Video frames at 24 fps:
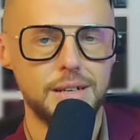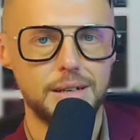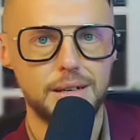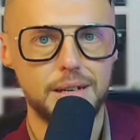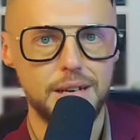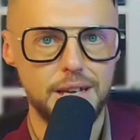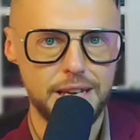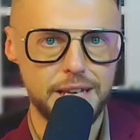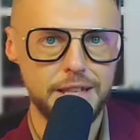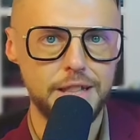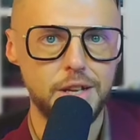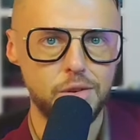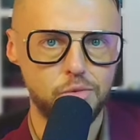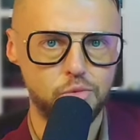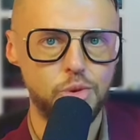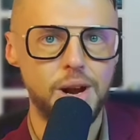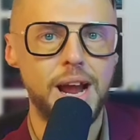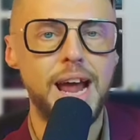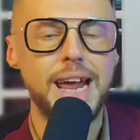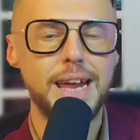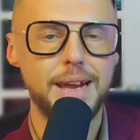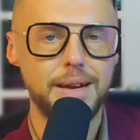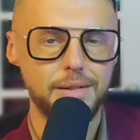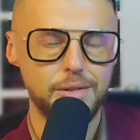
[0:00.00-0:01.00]
in the
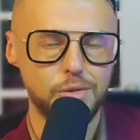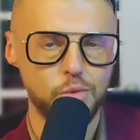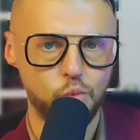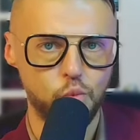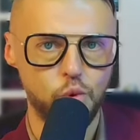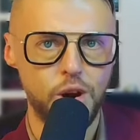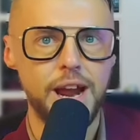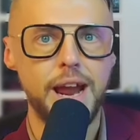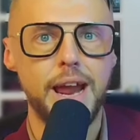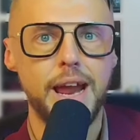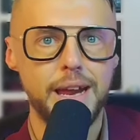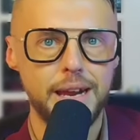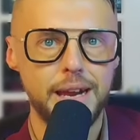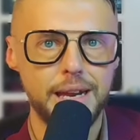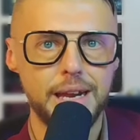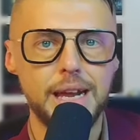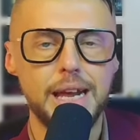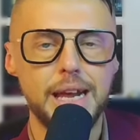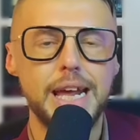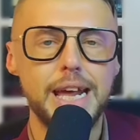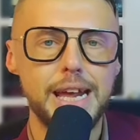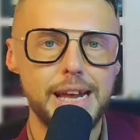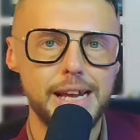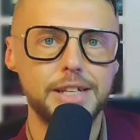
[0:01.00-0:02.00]
right way
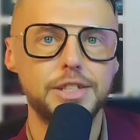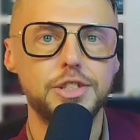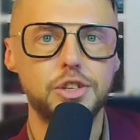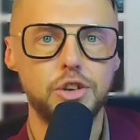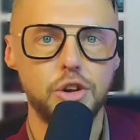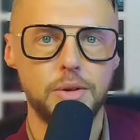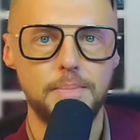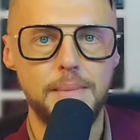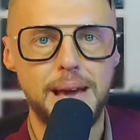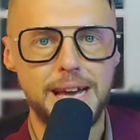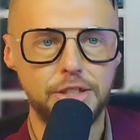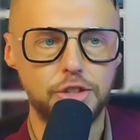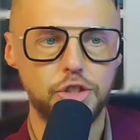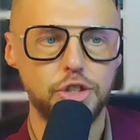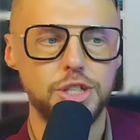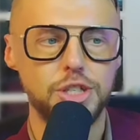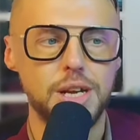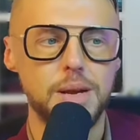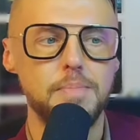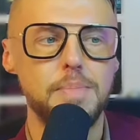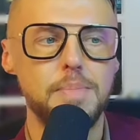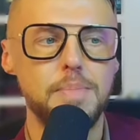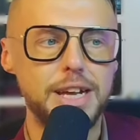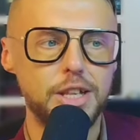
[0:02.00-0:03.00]
is your
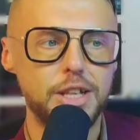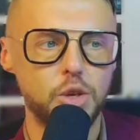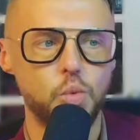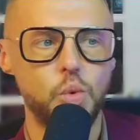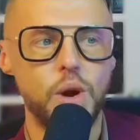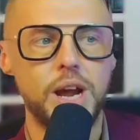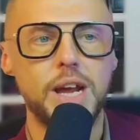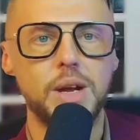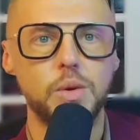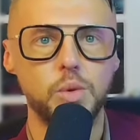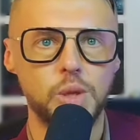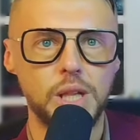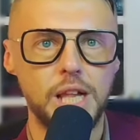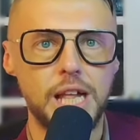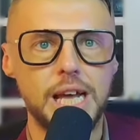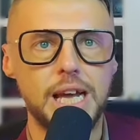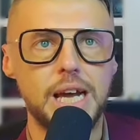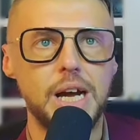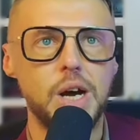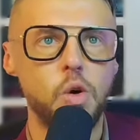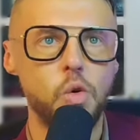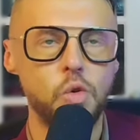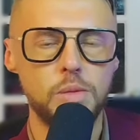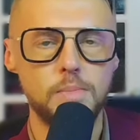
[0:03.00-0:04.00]
messaging. By the way,
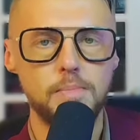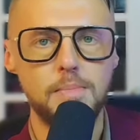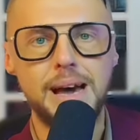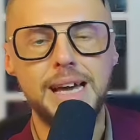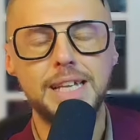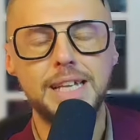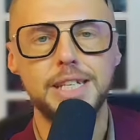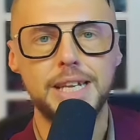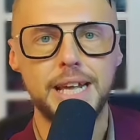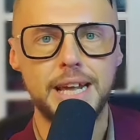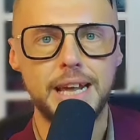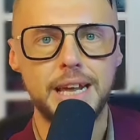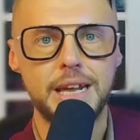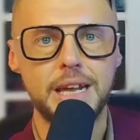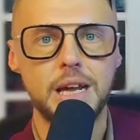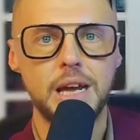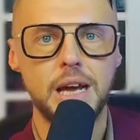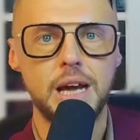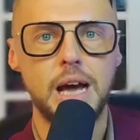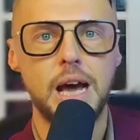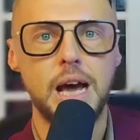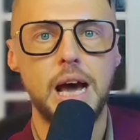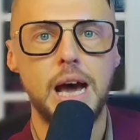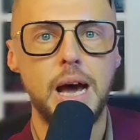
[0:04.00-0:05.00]
on Monday,
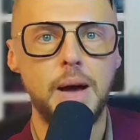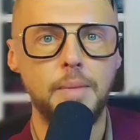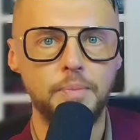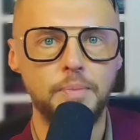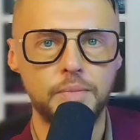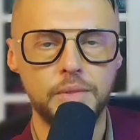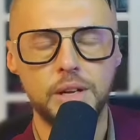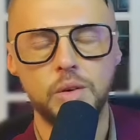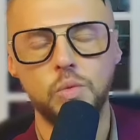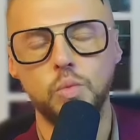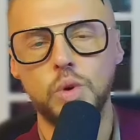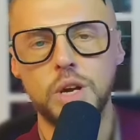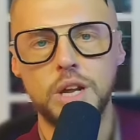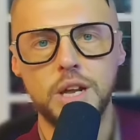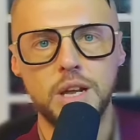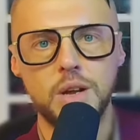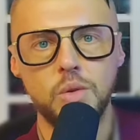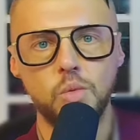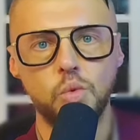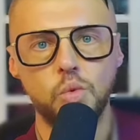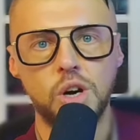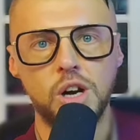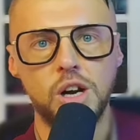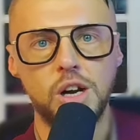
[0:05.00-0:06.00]
um, we
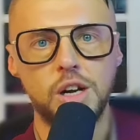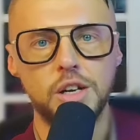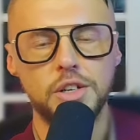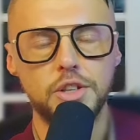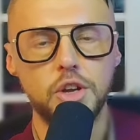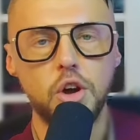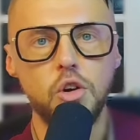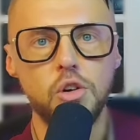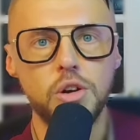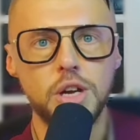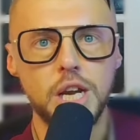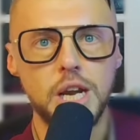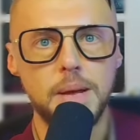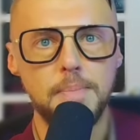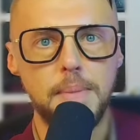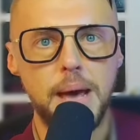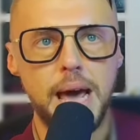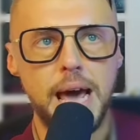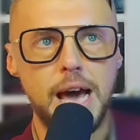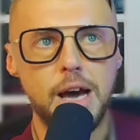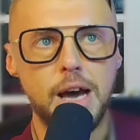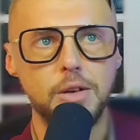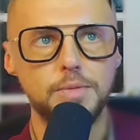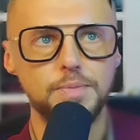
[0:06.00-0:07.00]
were talking
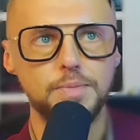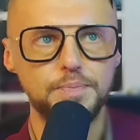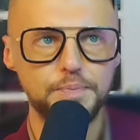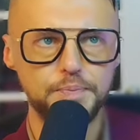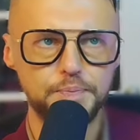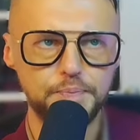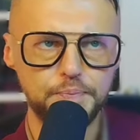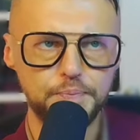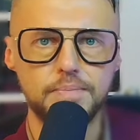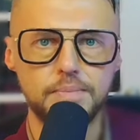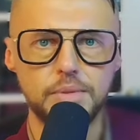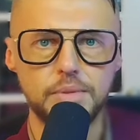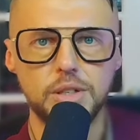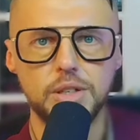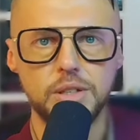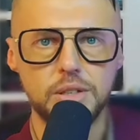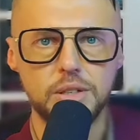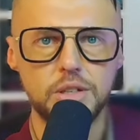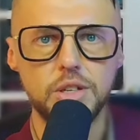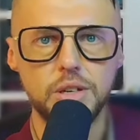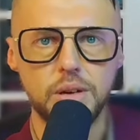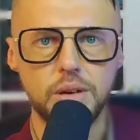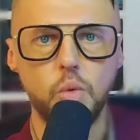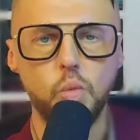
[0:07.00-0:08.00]
about uh,
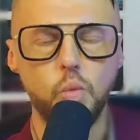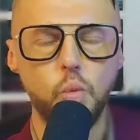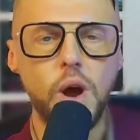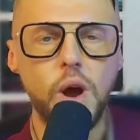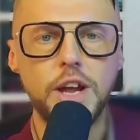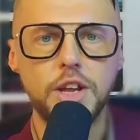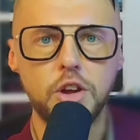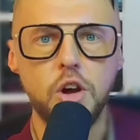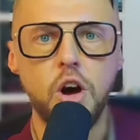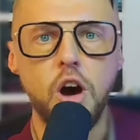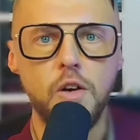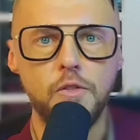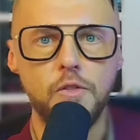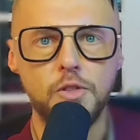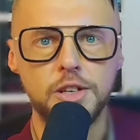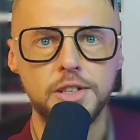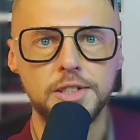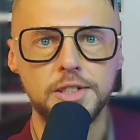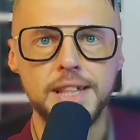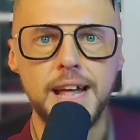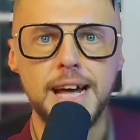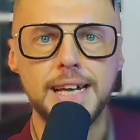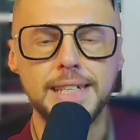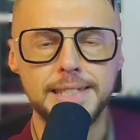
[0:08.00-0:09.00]
why your offer
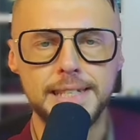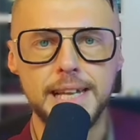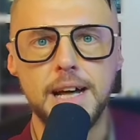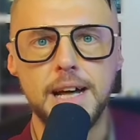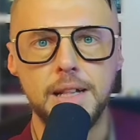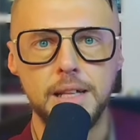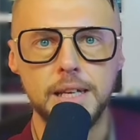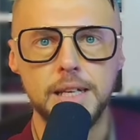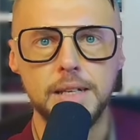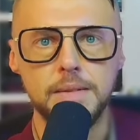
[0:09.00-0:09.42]
is not selling.